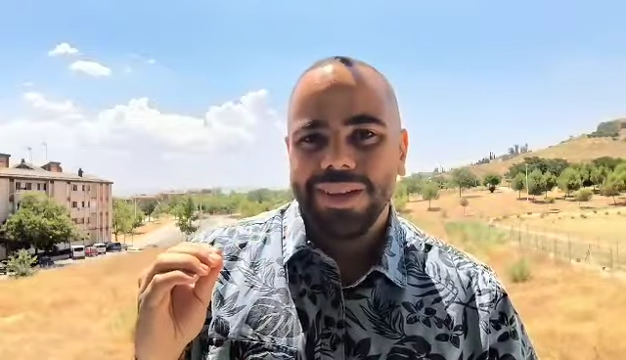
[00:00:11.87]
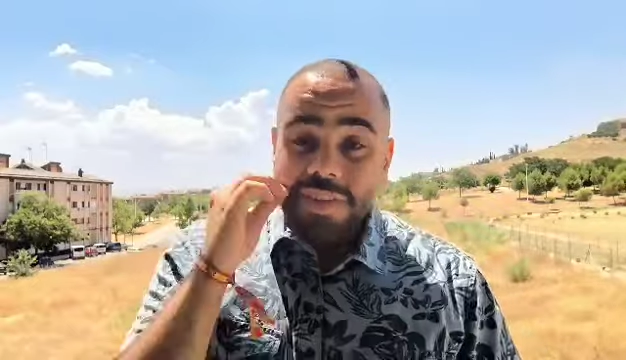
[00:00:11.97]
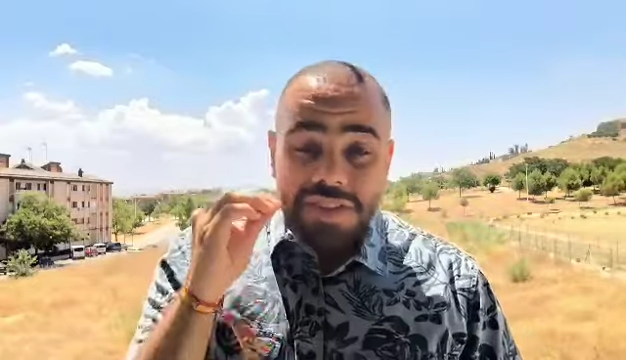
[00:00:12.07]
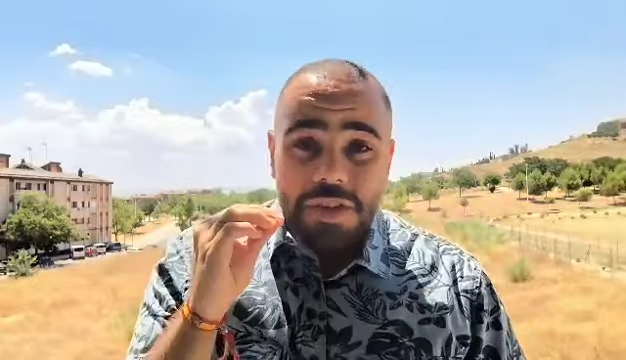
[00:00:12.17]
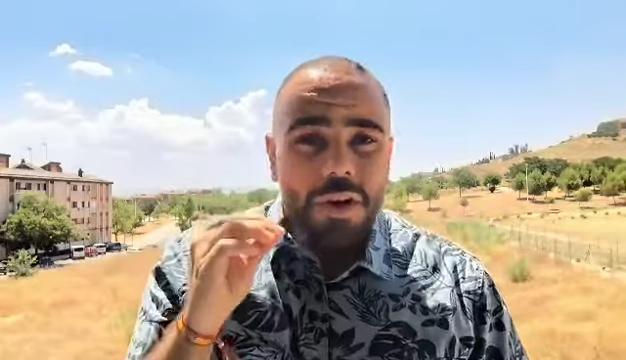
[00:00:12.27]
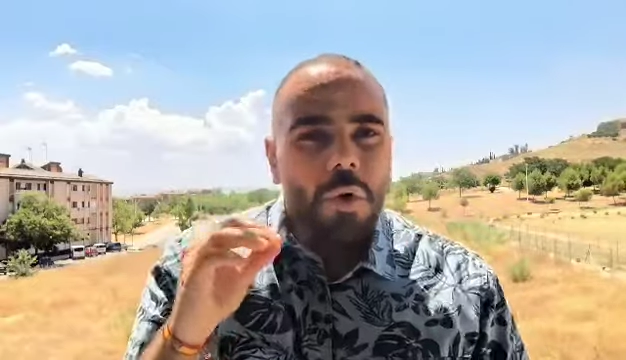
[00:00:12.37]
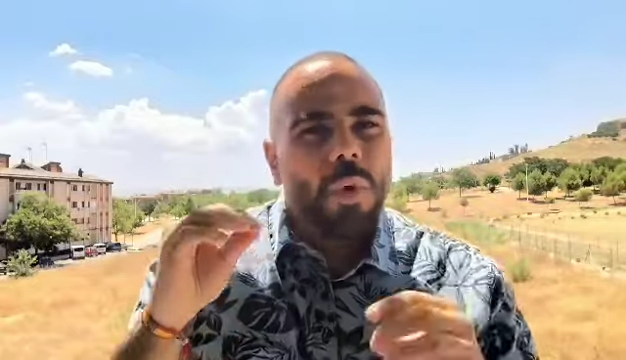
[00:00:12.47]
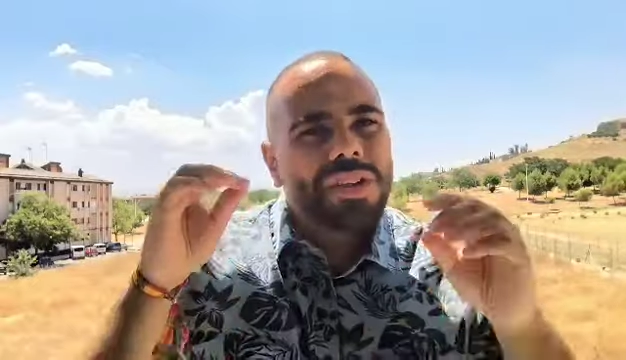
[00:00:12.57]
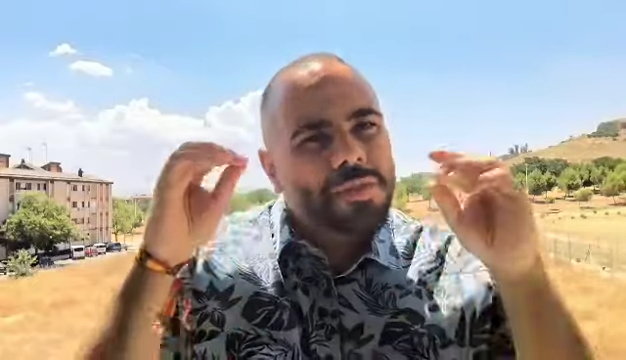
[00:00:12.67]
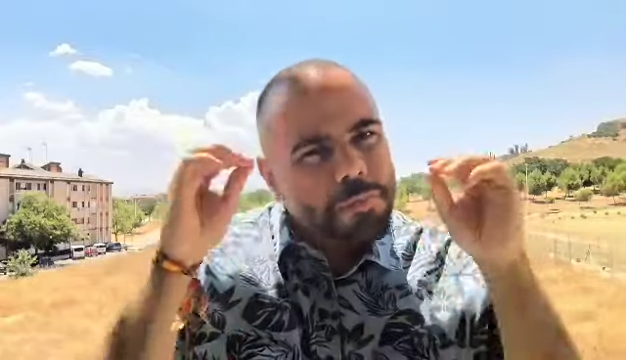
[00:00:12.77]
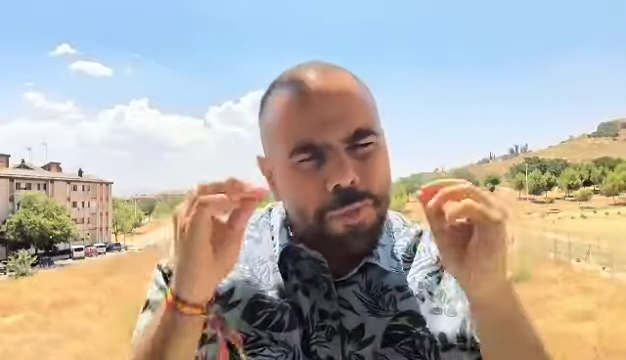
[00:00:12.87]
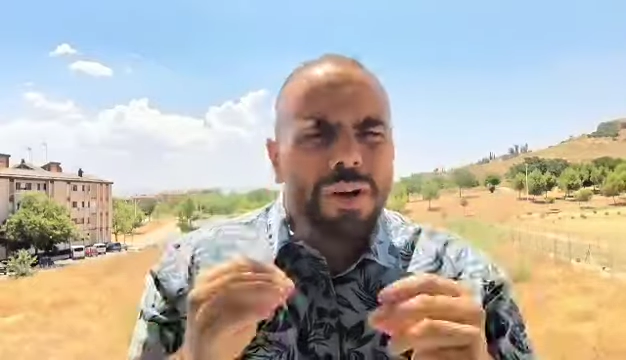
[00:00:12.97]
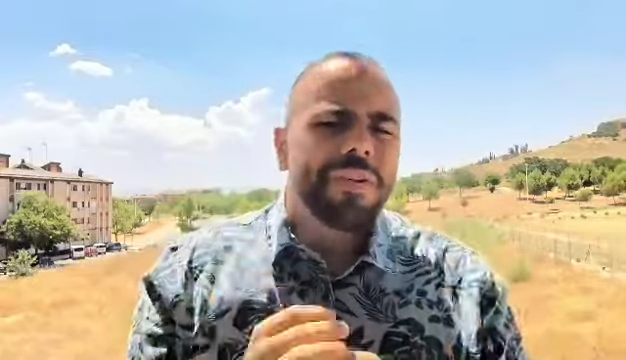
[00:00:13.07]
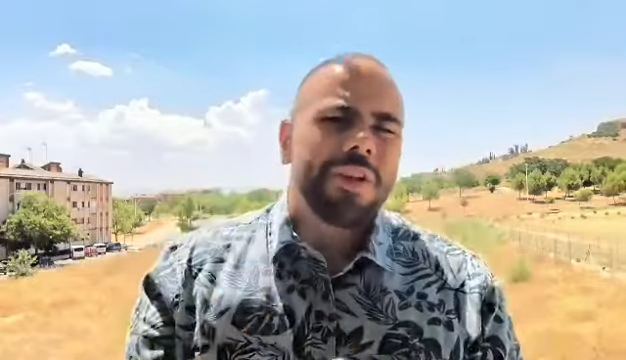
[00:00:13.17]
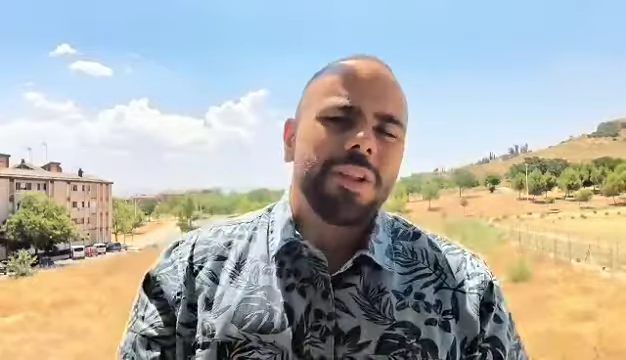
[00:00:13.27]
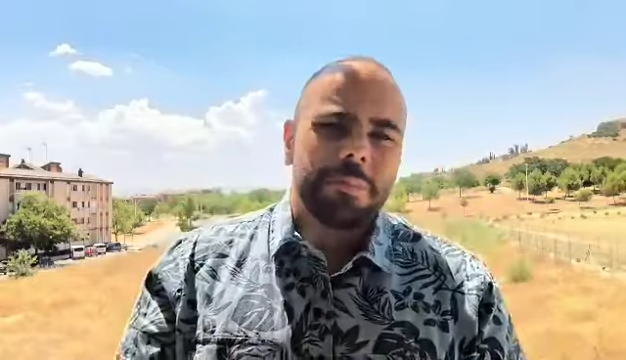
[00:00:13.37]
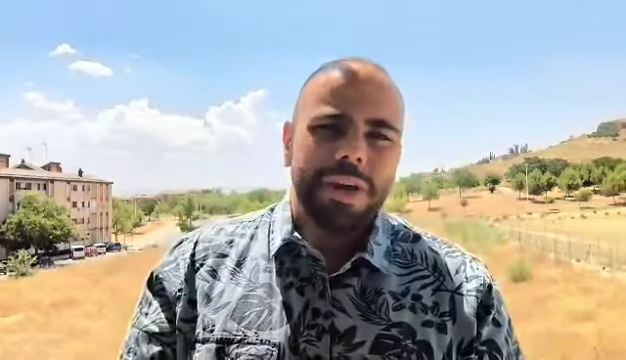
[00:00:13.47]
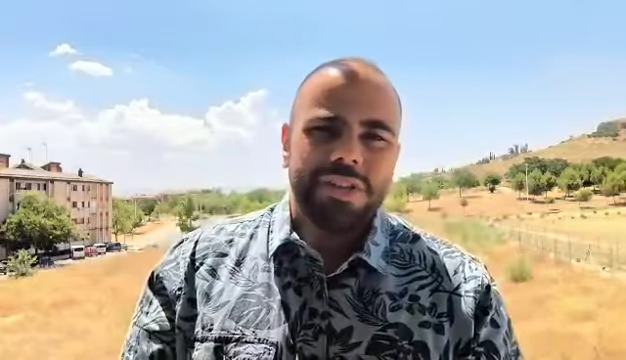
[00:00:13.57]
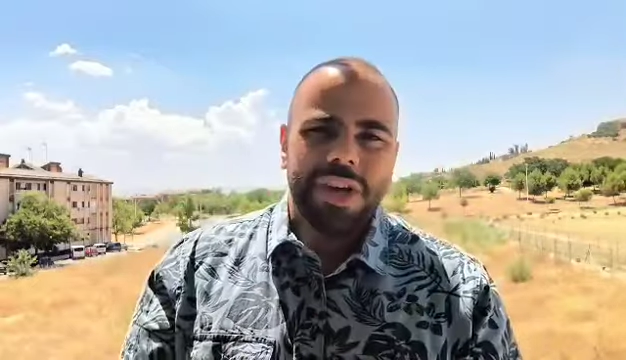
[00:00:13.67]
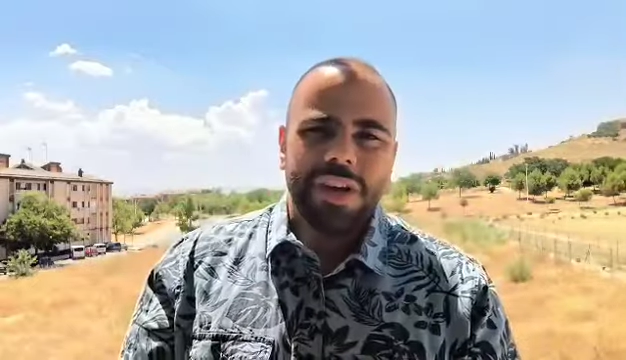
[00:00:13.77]
This score was pivotal in
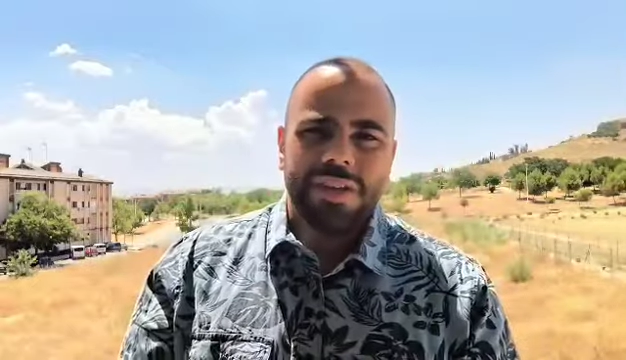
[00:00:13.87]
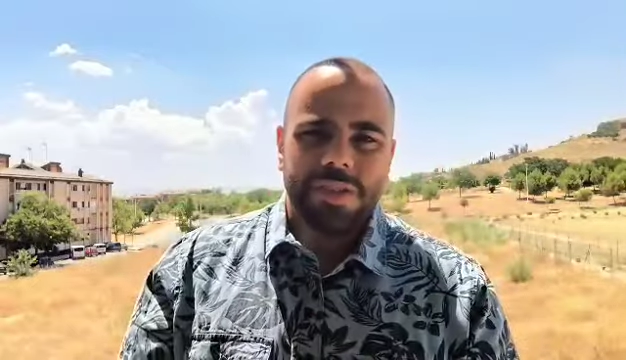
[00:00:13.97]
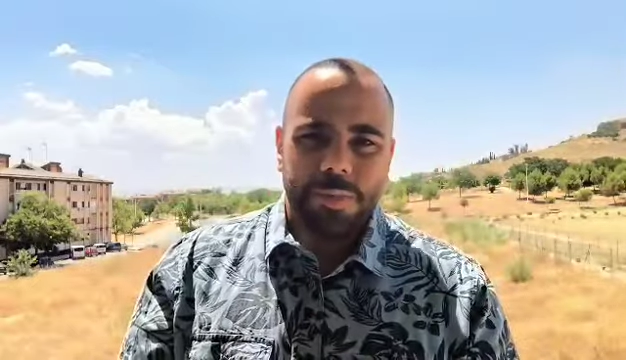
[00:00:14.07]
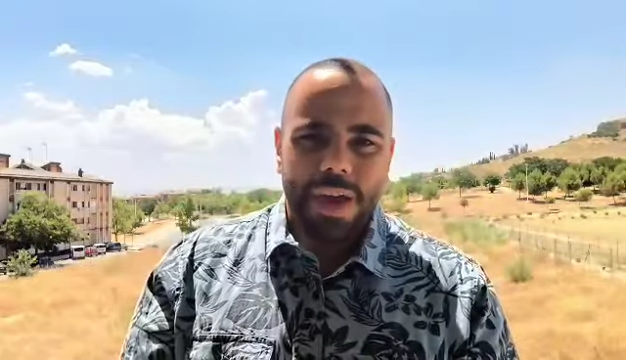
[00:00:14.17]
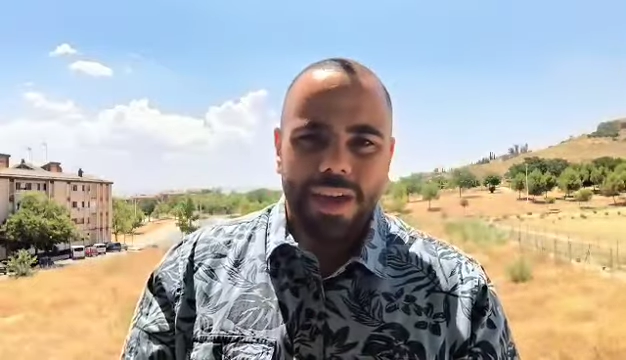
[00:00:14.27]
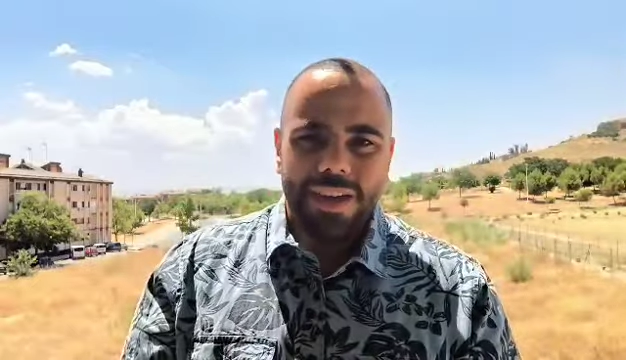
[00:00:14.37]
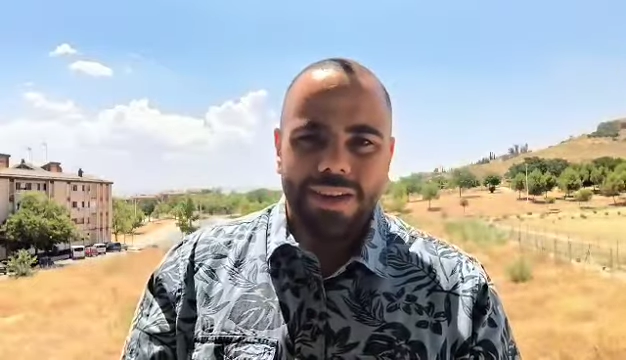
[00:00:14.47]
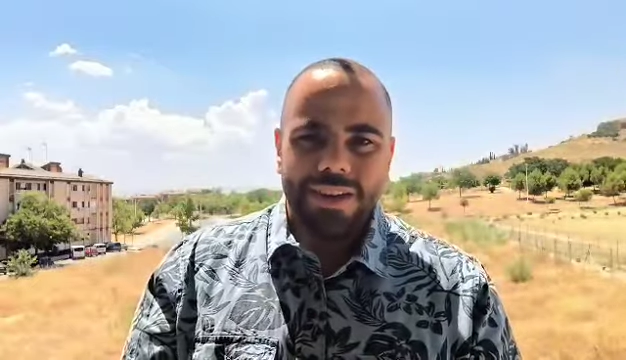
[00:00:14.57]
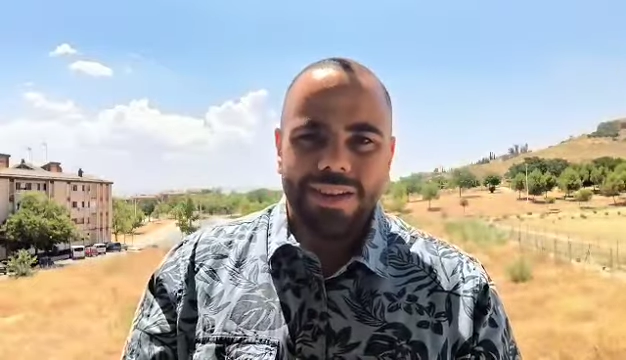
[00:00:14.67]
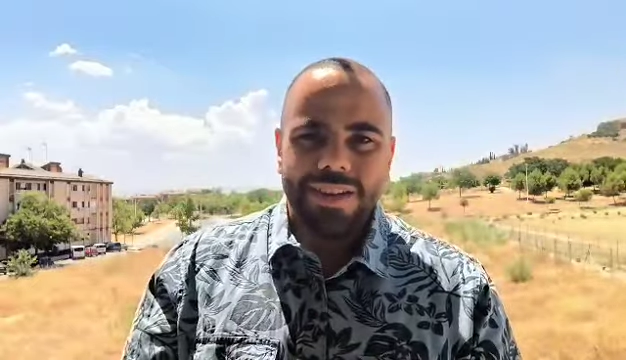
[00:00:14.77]
my journey to Spain,